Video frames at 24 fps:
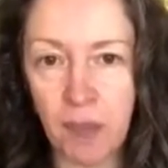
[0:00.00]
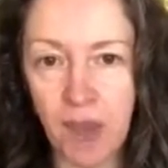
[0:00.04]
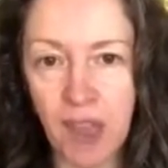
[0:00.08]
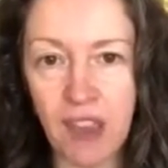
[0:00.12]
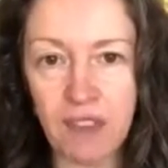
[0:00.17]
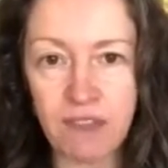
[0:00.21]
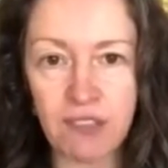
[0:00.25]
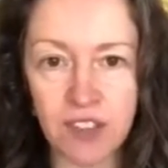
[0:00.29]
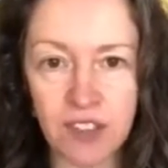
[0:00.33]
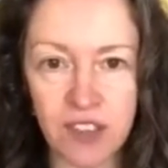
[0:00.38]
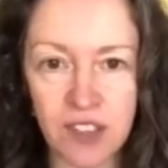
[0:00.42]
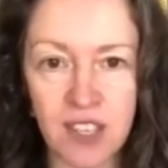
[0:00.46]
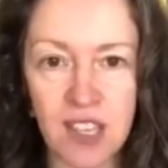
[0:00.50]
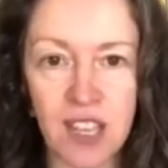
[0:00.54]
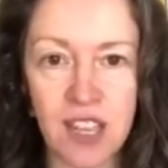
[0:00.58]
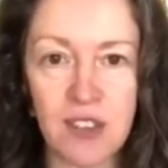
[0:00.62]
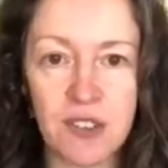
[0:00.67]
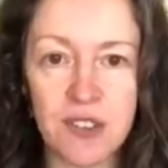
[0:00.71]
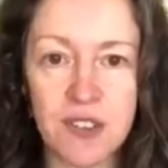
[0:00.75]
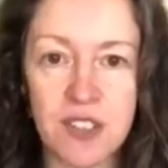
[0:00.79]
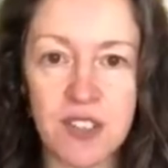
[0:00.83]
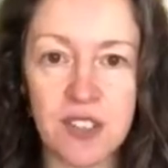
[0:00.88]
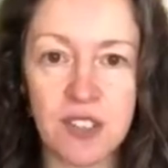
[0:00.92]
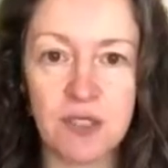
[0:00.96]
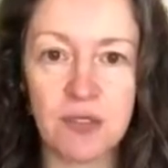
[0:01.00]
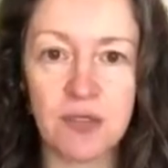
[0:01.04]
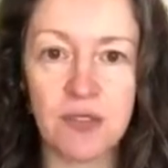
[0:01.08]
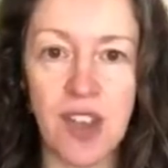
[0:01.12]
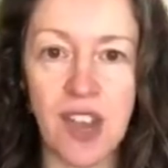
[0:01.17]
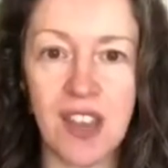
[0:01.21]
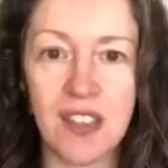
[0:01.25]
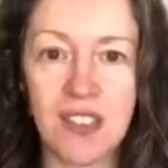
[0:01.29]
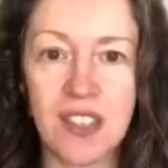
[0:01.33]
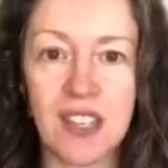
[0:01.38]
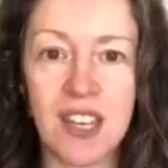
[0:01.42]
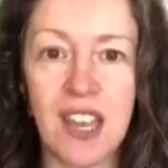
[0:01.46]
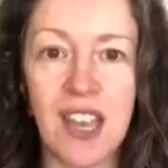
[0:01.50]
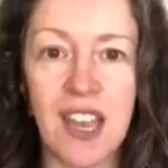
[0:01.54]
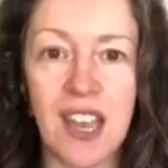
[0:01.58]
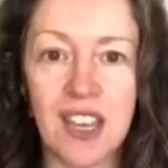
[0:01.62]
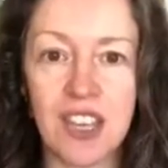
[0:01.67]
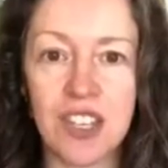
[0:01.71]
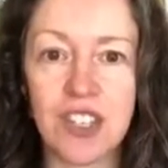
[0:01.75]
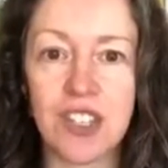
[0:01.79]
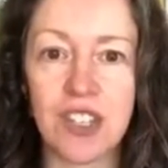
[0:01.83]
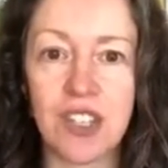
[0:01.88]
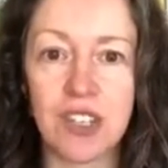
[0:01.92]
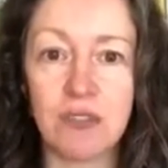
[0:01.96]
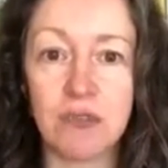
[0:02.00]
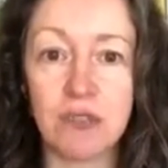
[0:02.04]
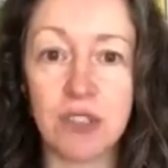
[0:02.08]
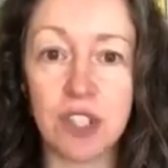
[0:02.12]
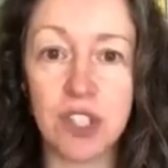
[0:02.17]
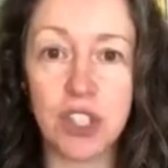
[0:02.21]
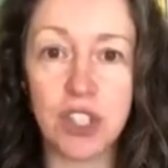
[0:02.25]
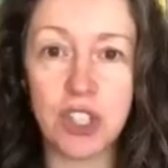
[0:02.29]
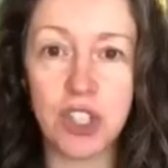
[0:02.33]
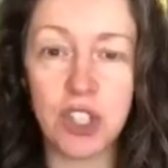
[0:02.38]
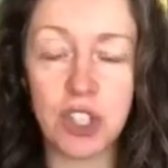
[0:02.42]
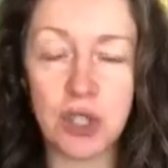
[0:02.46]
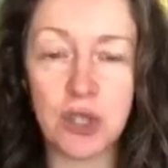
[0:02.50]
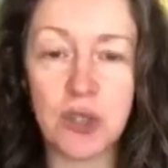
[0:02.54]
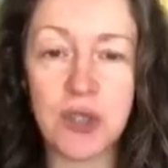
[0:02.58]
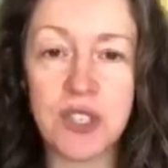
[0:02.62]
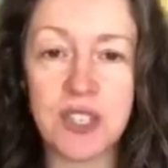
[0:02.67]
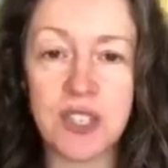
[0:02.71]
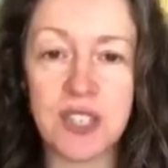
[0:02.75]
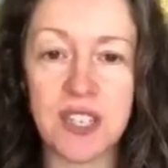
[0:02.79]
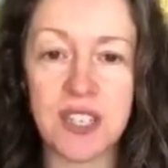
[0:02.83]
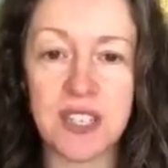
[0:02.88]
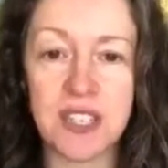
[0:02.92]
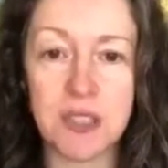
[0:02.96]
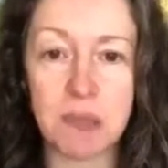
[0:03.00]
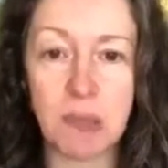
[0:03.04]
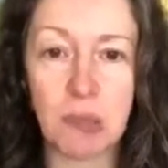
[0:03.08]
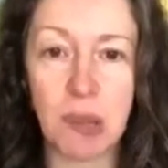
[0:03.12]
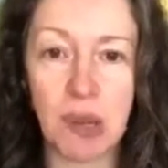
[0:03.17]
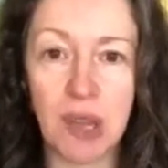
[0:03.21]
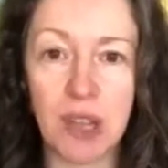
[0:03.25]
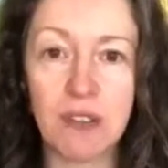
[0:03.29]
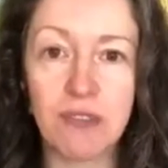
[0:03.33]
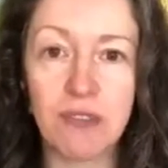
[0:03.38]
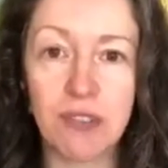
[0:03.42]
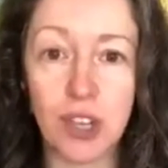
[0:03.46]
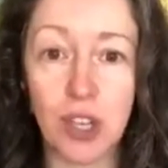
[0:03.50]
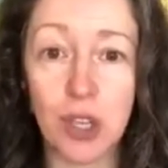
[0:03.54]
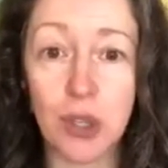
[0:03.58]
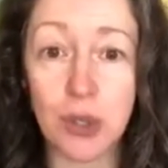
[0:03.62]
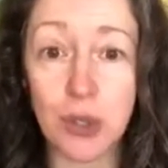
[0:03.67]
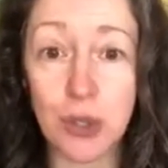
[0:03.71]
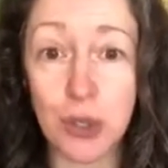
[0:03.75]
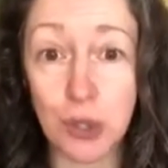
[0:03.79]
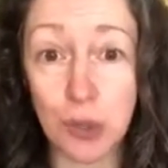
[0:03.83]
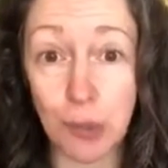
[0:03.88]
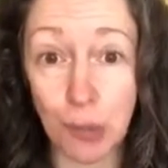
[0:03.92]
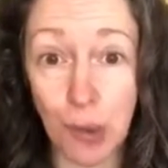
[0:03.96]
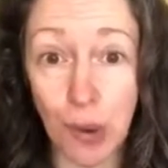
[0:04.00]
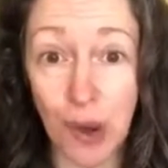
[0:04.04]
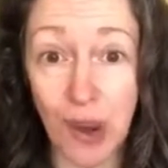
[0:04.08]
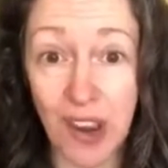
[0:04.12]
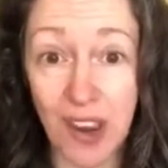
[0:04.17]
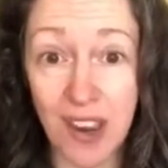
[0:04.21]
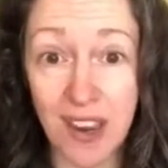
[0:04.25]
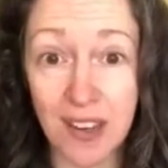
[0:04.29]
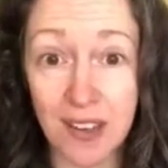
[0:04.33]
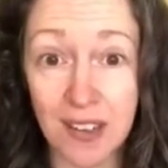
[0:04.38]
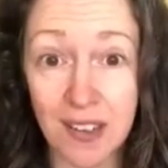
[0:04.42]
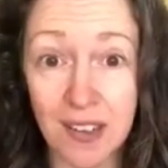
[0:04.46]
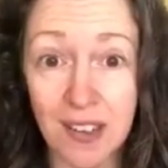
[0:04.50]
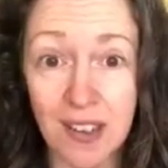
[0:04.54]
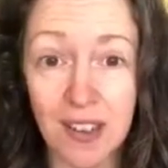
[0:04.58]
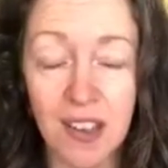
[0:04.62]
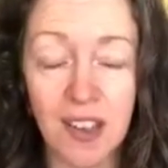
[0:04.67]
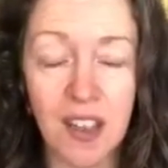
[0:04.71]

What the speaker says: everything else, and the fact that it actually reduces blood flow to the brain.